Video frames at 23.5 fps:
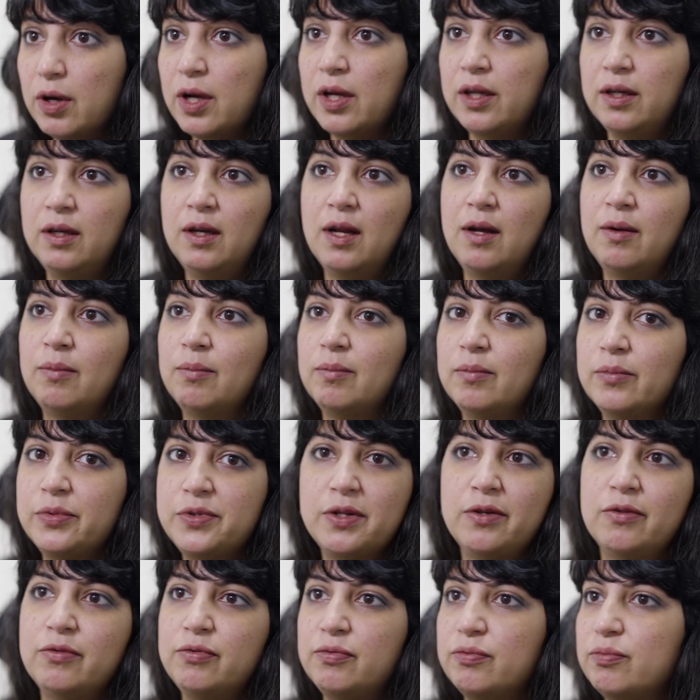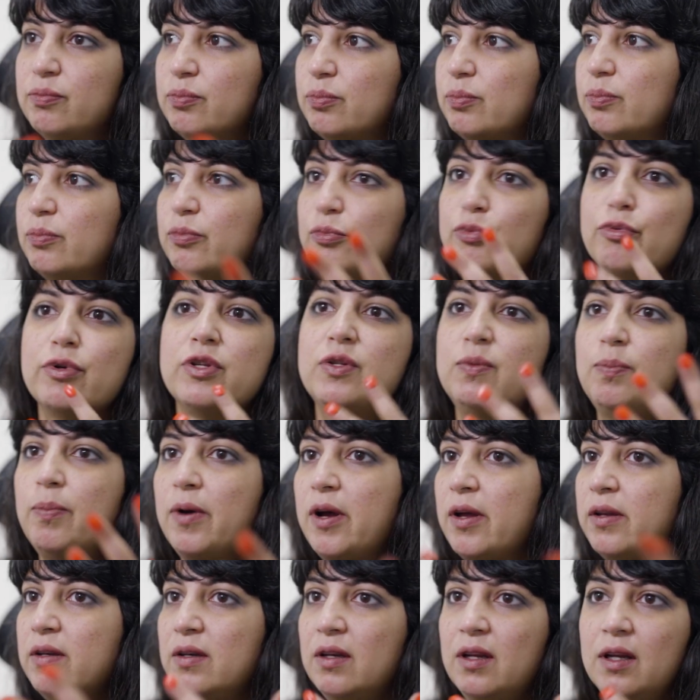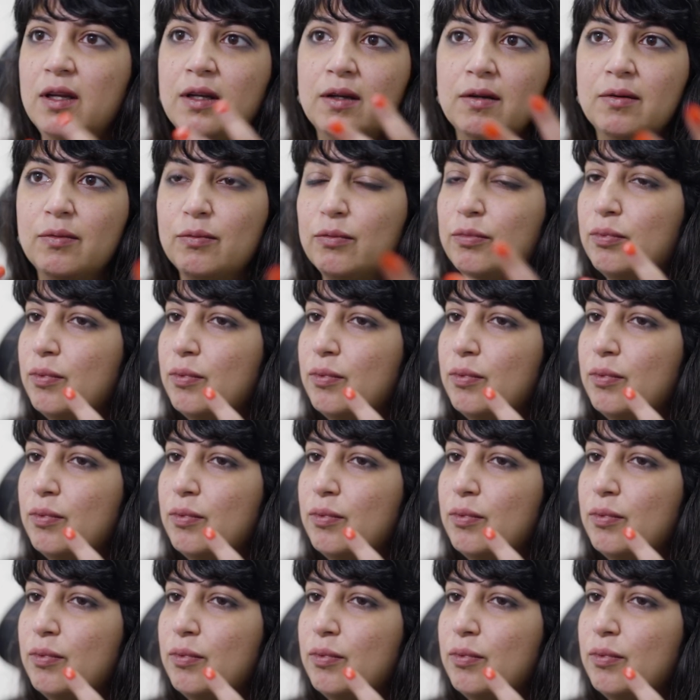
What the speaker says: and I'm sort of responding